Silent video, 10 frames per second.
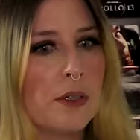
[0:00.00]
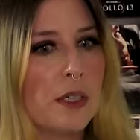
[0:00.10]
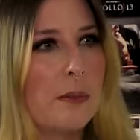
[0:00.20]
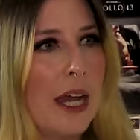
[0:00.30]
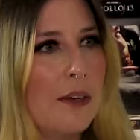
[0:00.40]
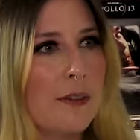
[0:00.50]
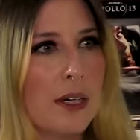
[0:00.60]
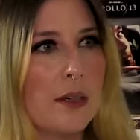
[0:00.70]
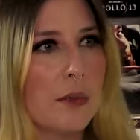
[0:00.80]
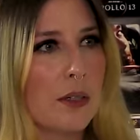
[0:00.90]
really bad for
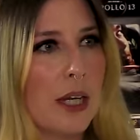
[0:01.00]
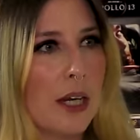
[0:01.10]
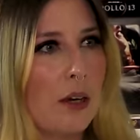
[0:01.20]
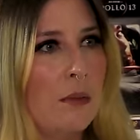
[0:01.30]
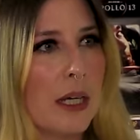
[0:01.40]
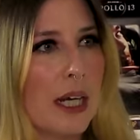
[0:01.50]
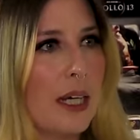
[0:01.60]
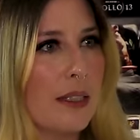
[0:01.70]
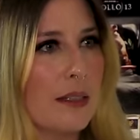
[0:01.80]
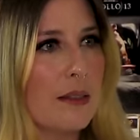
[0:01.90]
him. You're like, oh my
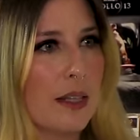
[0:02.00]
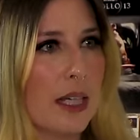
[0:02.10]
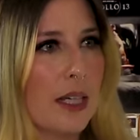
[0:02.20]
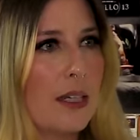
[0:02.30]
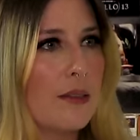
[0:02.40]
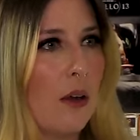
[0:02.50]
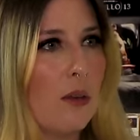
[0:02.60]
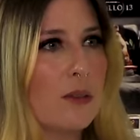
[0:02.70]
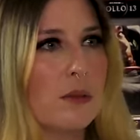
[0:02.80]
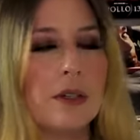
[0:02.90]
God, this, like, he's
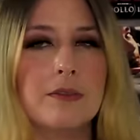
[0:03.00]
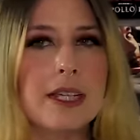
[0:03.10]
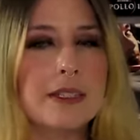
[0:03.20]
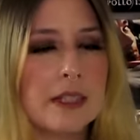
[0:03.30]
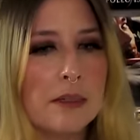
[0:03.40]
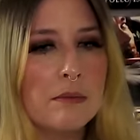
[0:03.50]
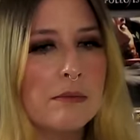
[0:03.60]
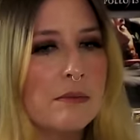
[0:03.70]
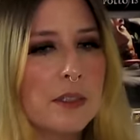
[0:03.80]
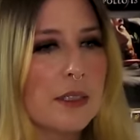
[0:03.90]
also a
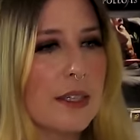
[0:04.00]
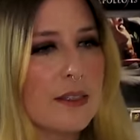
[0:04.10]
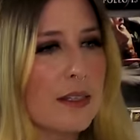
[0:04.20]
victim to this